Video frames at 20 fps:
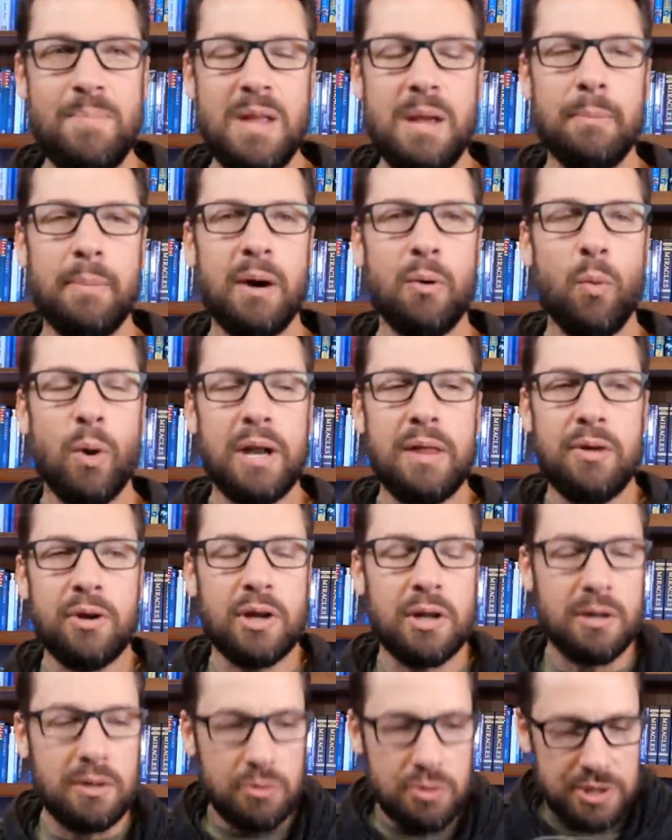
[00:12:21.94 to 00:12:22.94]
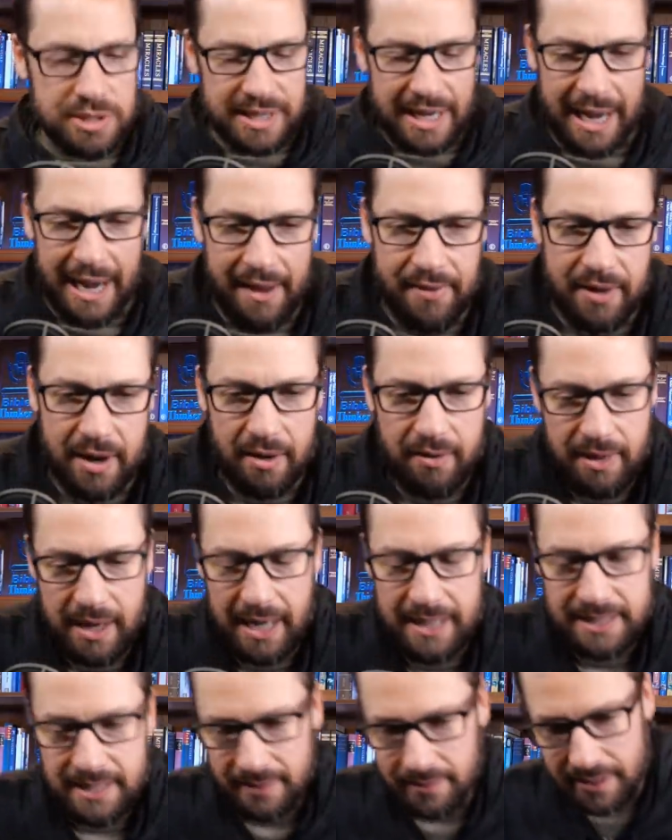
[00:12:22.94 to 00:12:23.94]
but one of the conclusions I had there that
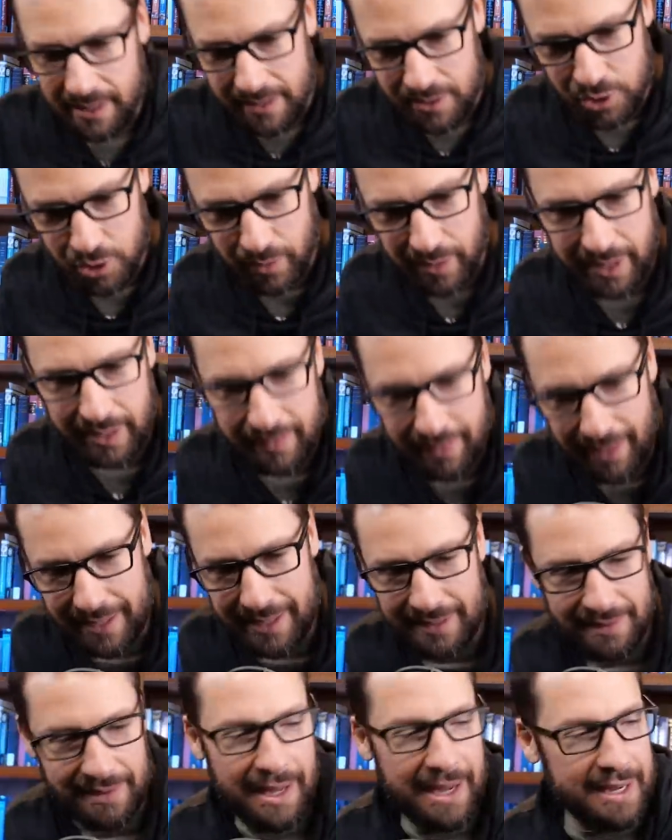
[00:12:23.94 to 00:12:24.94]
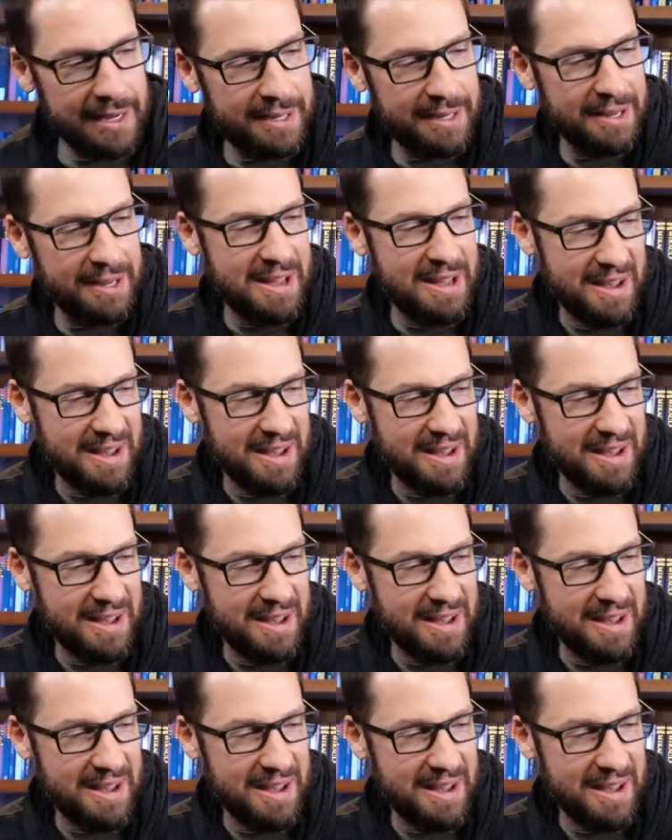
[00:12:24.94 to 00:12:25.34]
I didn't enjoy, I didn't like,